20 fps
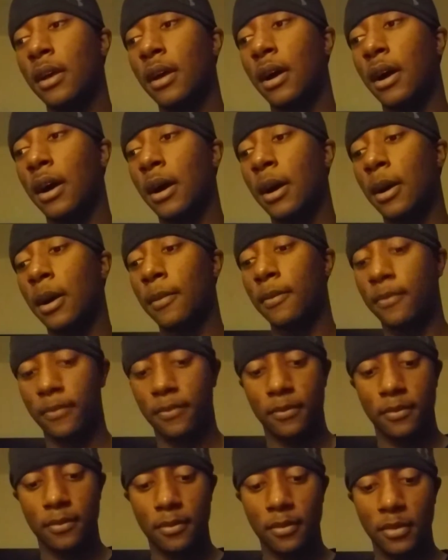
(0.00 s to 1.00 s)

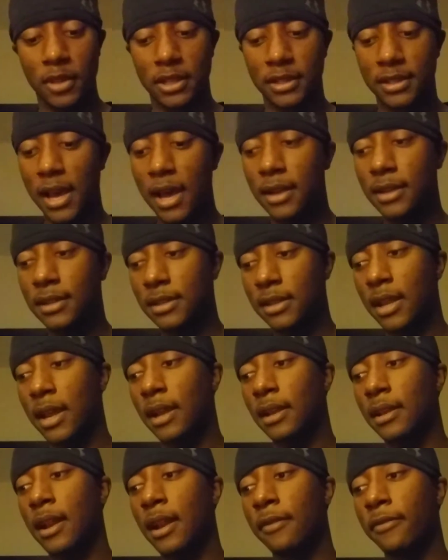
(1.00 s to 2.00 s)
The saddest
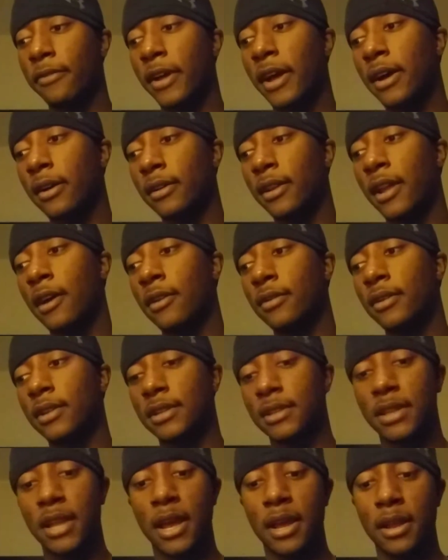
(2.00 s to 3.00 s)
thing that I found out
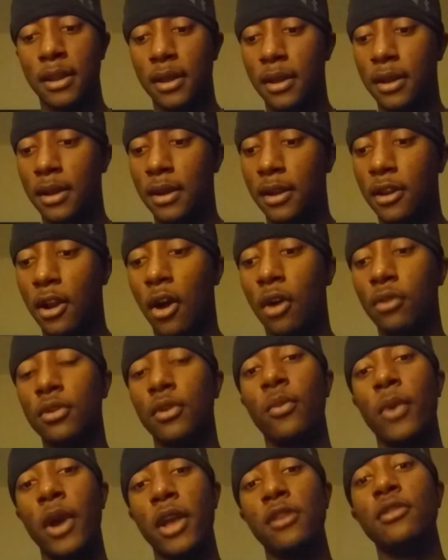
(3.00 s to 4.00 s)
is that the only
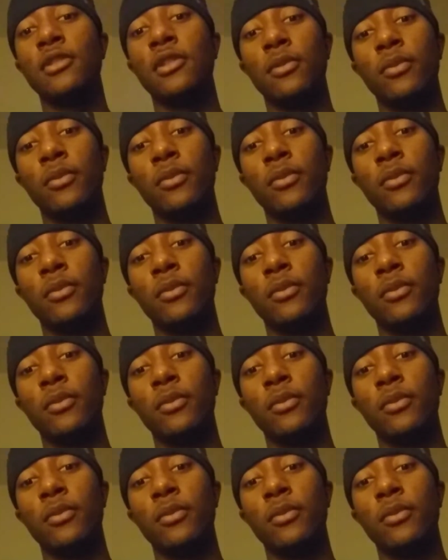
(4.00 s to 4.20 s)
way you can